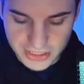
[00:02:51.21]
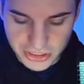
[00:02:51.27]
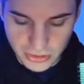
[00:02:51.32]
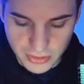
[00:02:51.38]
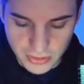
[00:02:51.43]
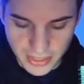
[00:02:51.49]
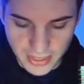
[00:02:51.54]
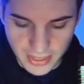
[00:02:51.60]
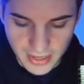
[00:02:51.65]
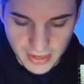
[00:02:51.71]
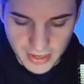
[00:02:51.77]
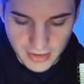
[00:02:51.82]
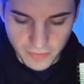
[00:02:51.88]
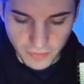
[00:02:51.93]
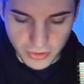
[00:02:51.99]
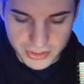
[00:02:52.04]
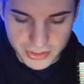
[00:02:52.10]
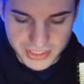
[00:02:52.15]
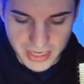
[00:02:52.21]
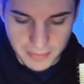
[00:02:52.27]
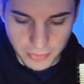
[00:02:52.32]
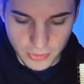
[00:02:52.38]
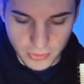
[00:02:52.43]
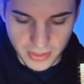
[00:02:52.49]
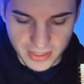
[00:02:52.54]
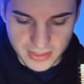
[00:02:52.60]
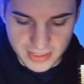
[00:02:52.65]
So like, for
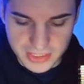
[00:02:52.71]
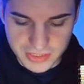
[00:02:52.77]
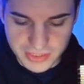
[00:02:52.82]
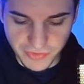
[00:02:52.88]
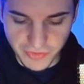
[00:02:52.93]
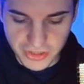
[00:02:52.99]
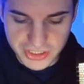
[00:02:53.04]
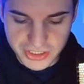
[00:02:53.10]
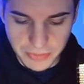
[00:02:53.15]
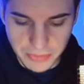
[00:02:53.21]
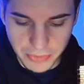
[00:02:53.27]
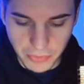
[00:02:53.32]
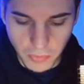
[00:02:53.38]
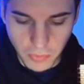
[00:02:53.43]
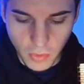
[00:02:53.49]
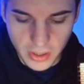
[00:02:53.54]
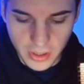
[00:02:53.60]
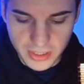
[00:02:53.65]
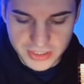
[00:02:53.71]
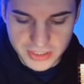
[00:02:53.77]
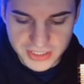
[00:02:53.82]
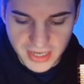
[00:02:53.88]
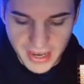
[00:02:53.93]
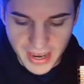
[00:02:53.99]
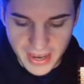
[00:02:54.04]
example, like these first time rewards